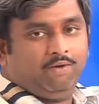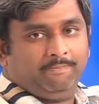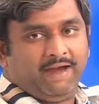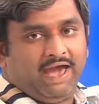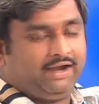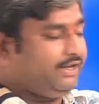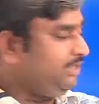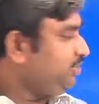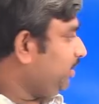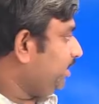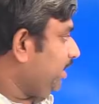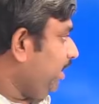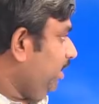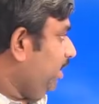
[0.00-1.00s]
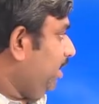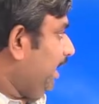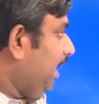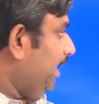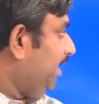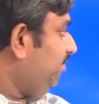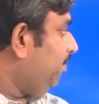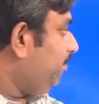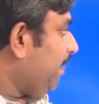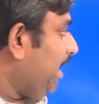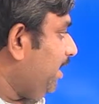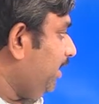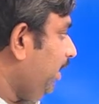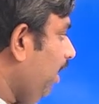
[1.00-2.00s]
parity checking, even
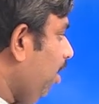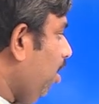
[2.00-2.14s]
parity,